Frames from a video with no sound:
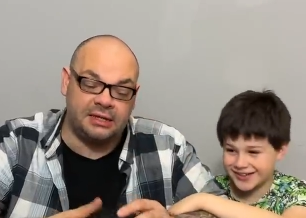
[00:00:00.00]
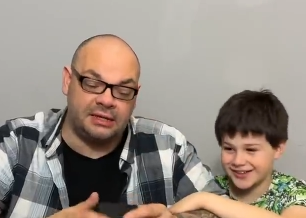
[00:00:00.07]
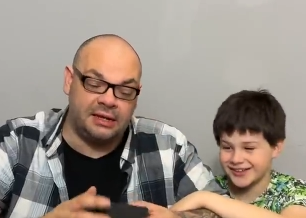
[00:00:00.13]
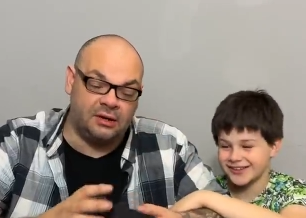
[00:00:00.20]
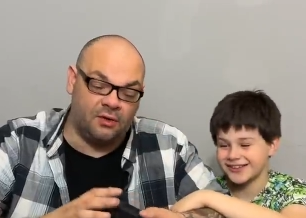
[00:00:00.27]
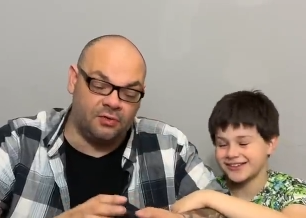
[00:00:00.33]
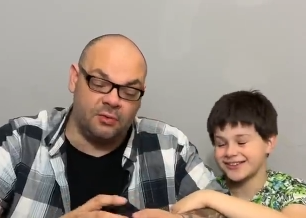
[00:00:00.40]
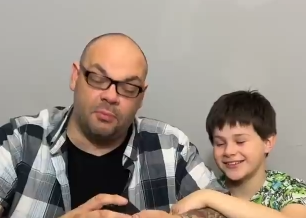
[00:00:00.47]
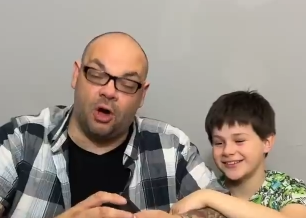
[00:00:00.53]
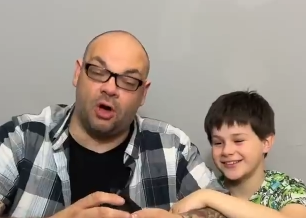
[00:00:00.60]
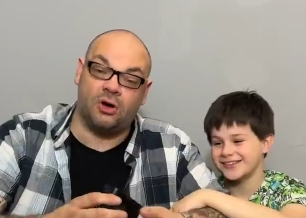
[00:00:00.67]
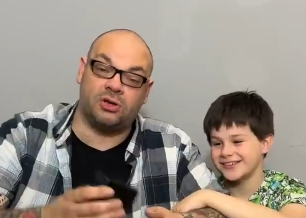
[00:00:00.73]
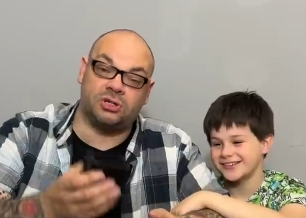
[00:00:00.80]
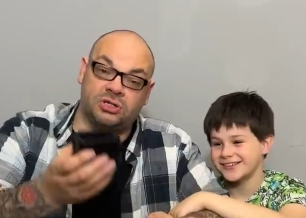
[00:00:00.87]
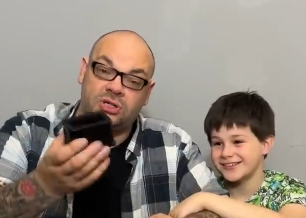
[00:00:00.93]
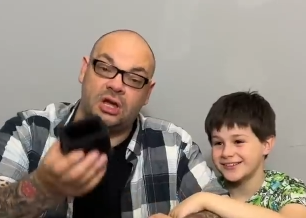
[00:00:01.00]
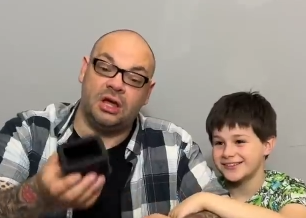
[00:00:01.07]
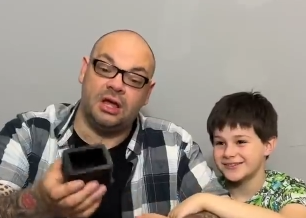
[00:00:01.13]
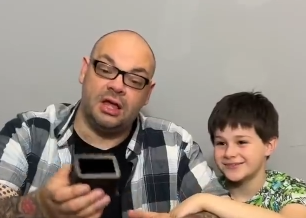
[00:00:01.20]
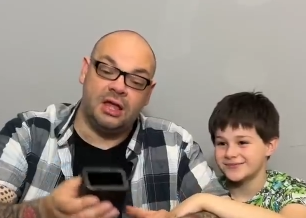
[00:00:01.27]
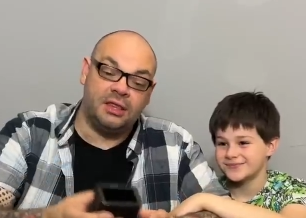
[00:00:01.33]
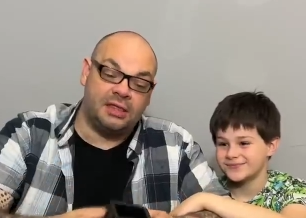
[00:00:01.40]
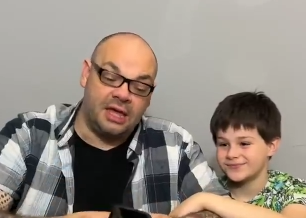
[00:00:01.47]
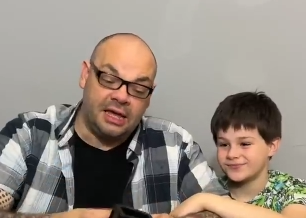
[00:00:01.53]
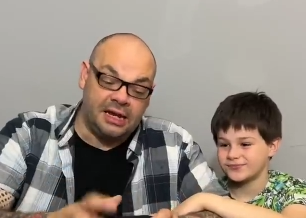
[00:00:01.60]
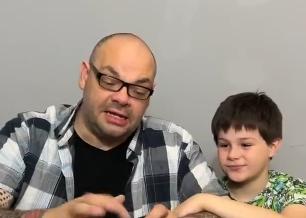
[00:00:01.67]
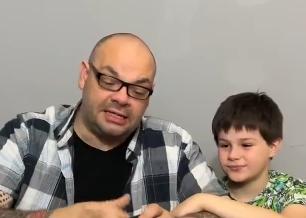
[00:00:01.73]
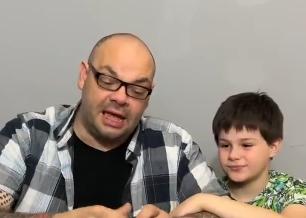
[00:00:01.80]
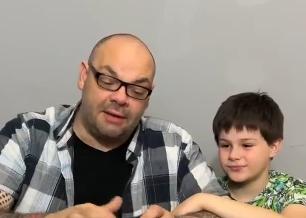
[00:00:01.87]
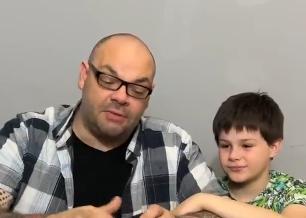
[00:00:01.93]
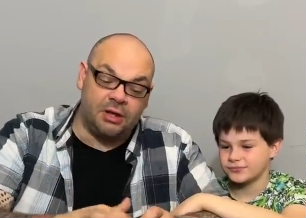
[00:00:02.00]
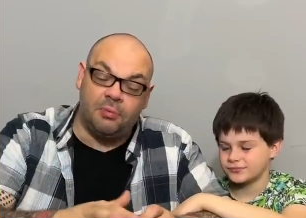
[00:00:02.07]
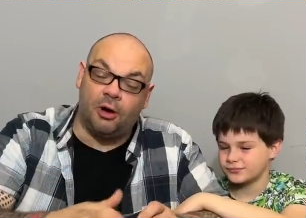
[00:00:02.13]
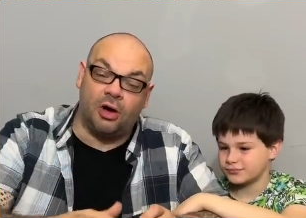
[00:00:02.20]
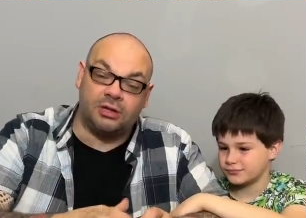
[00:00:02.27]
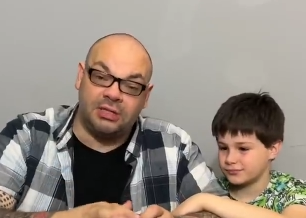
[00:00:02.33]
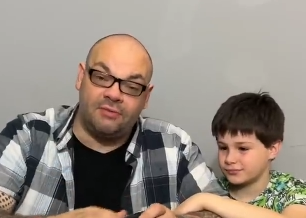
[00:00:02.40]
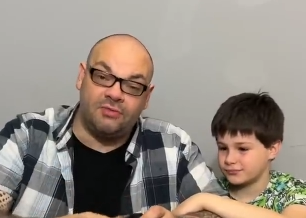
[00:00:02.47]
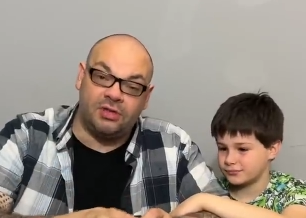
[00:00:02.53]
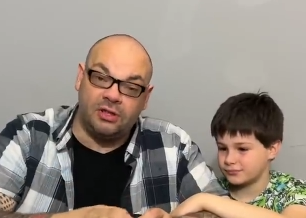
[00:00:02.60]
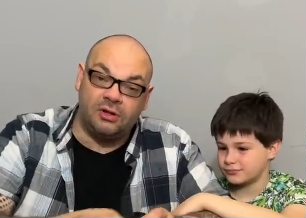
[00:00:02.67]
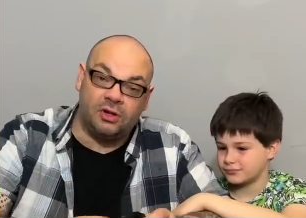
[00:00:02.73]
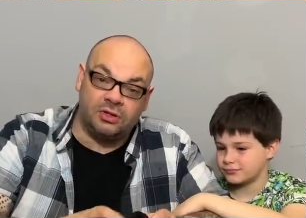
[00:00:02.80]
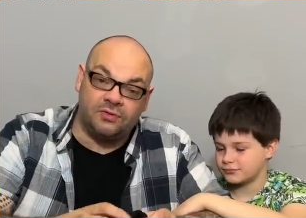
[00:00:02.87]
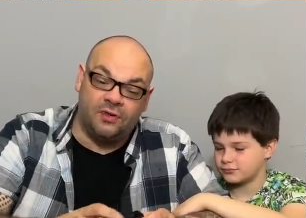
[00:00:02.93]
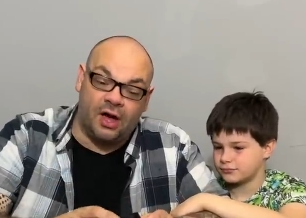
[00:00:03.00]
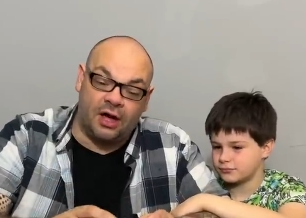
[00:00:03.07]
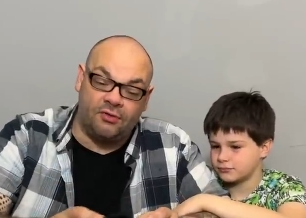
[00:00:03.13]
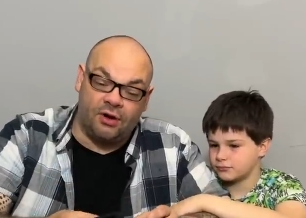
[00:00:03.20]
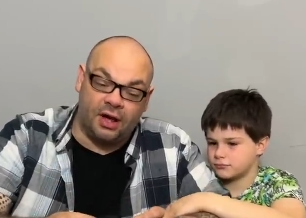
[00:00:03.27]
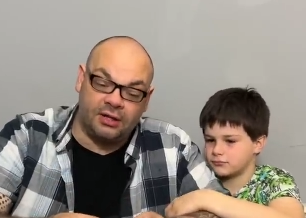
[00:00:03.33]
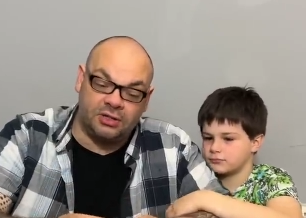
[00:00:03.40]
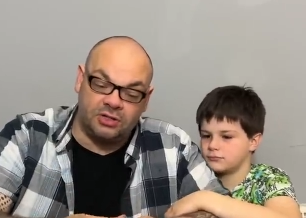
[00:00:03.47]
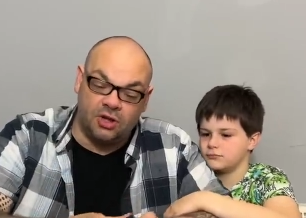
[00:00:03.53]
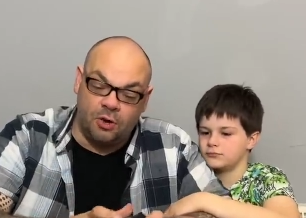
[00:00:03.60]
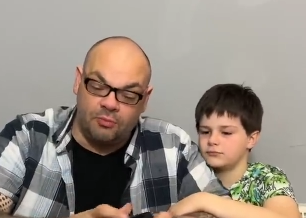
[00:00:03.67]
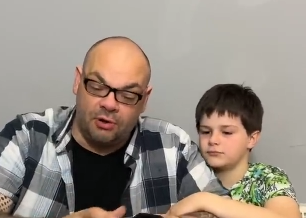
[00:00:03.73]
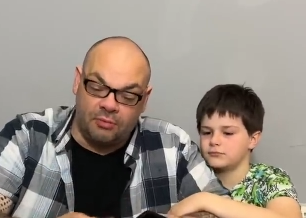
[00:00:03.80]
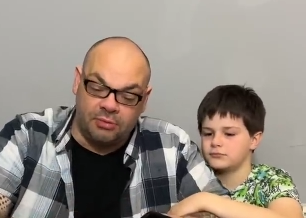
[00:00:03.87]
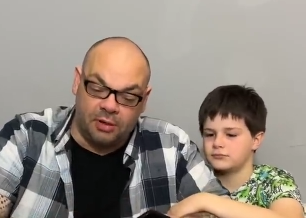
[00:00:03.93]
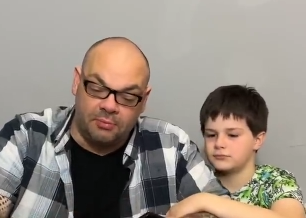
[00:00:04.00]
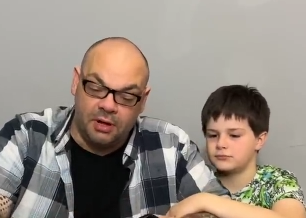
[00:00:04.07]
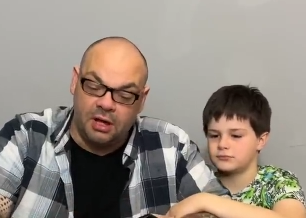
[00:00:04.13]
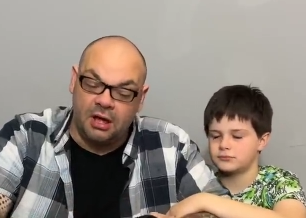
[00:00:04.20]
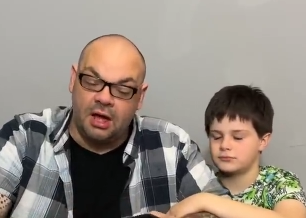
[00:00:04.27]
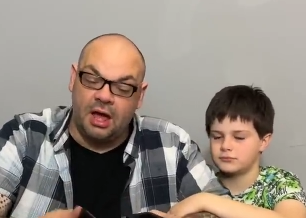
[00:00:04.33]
Speaker 1: the lid off the box, they can examine the box. Everything looks fine, right? There's no problem.